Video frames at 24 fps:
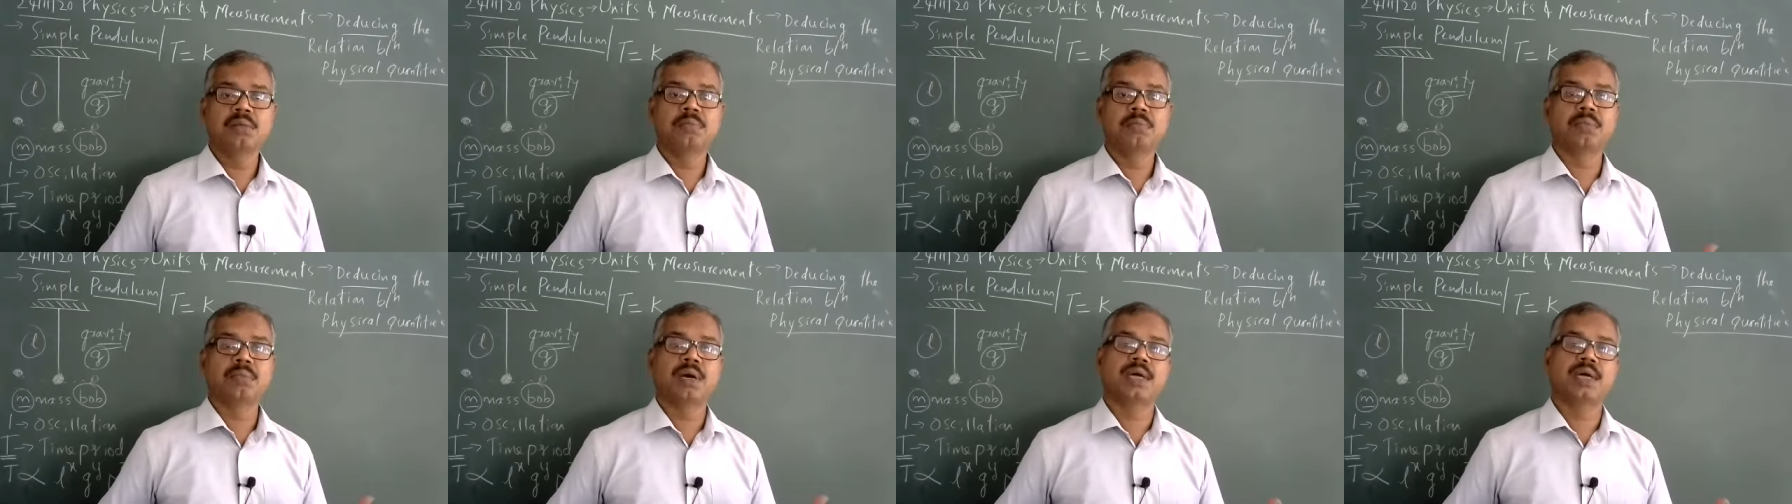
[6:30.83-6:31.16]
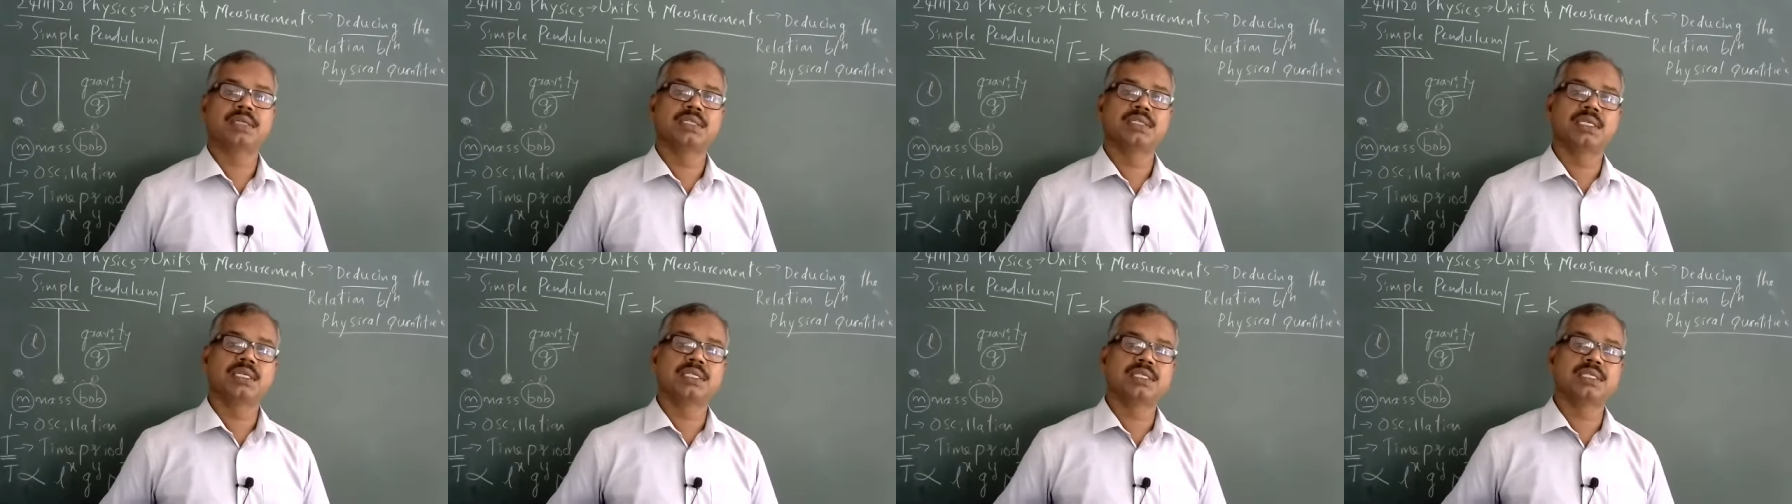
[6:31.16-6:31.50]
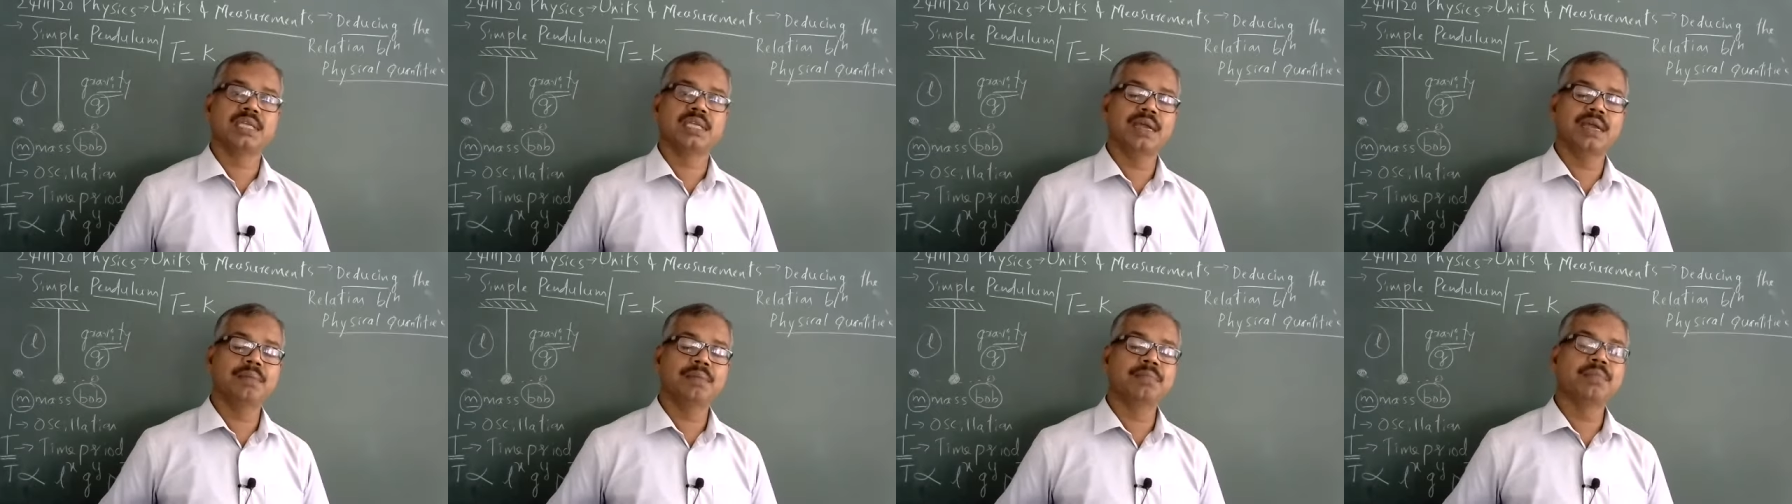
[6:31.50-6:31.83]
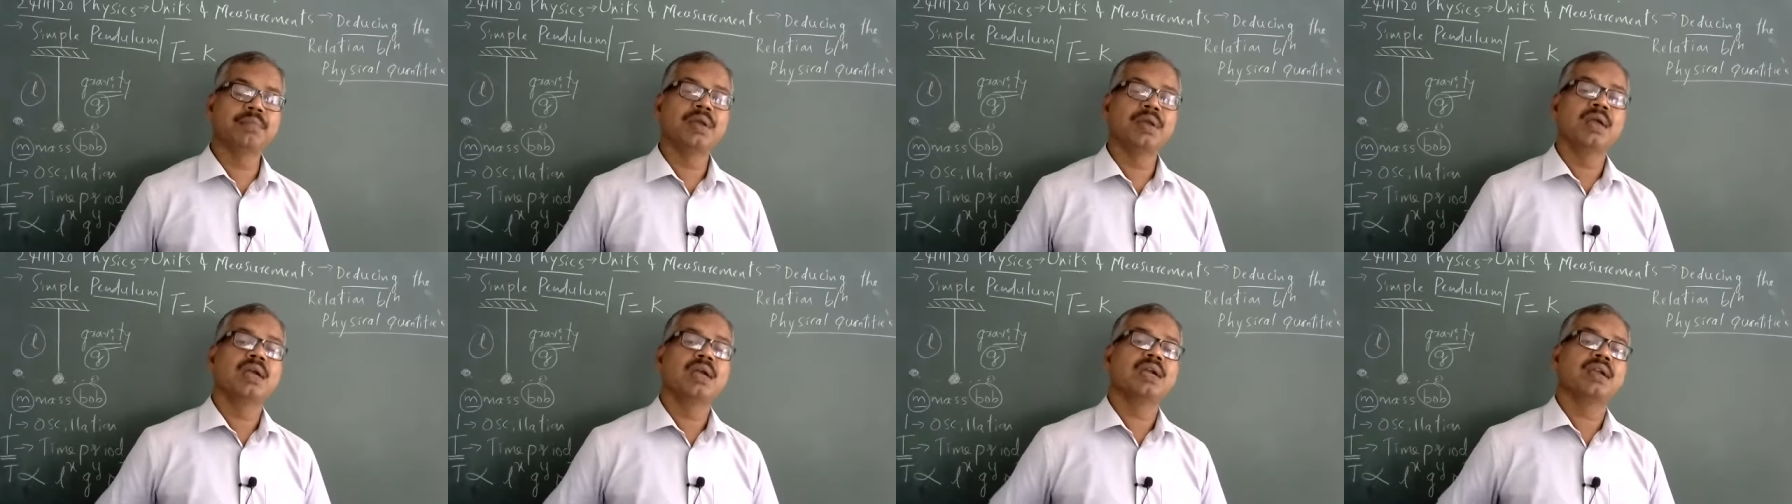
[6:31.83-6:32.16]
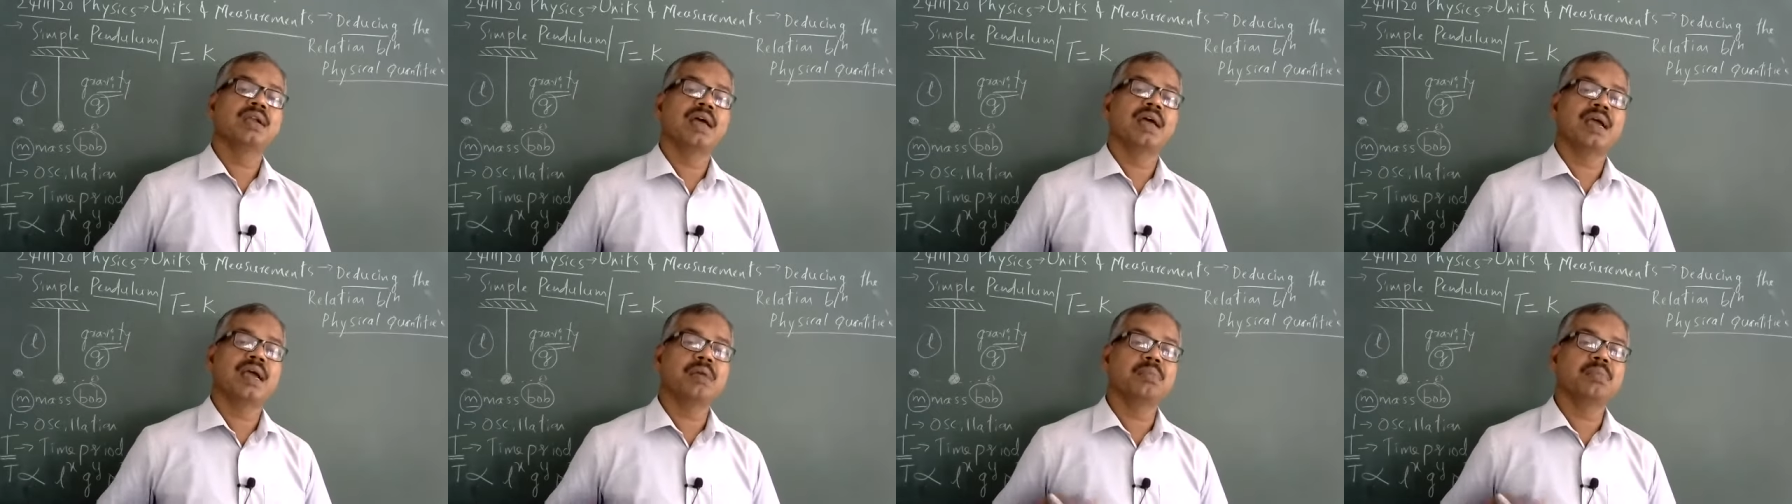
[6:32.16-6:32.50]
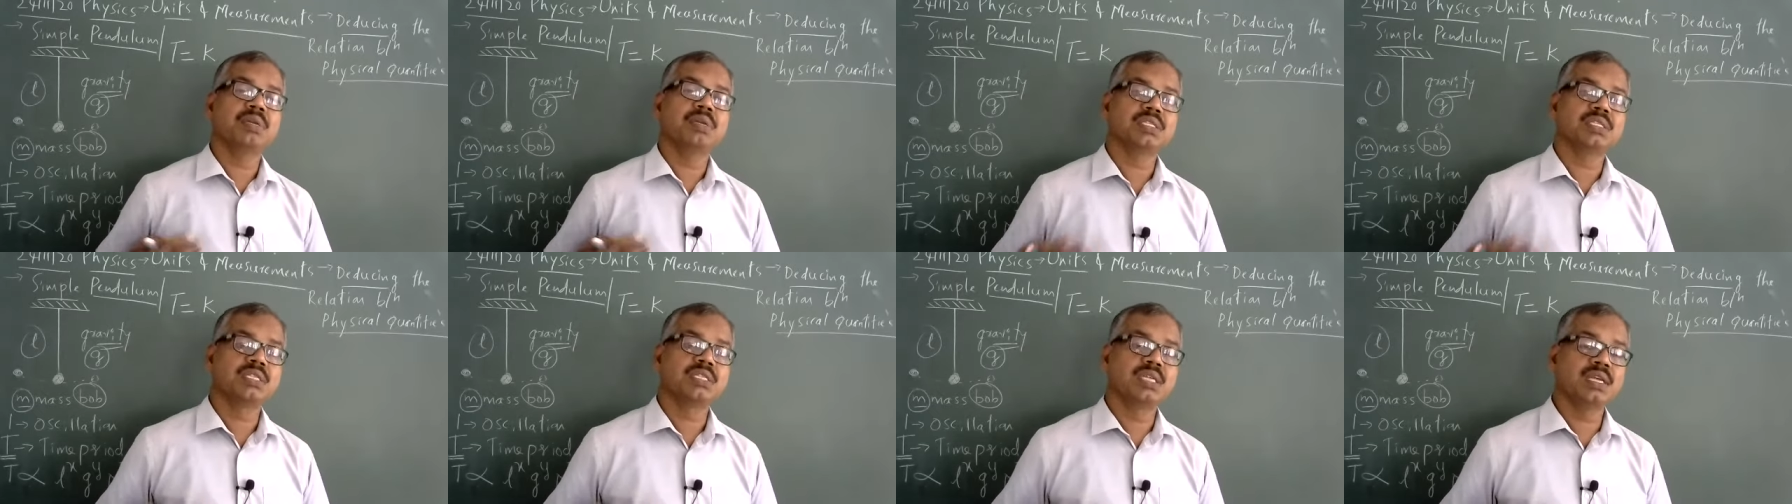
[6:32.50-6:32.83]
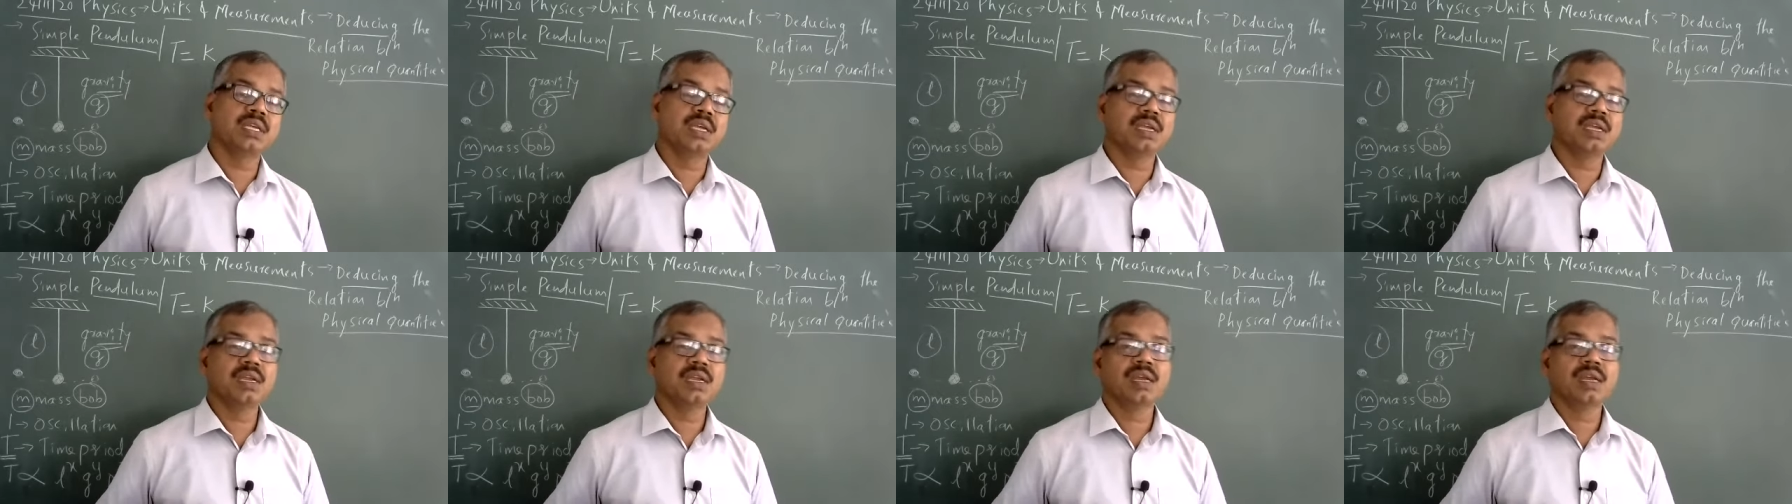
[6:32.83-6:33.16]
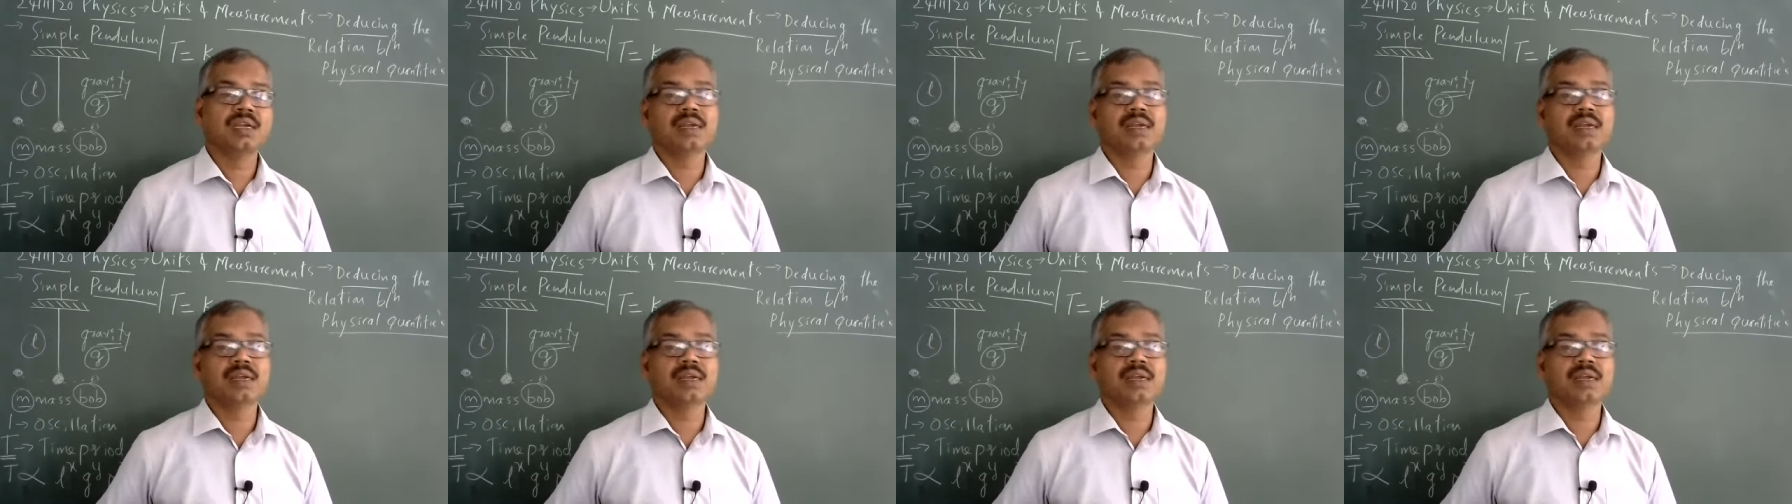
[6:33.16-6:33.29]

mass is m, time is T,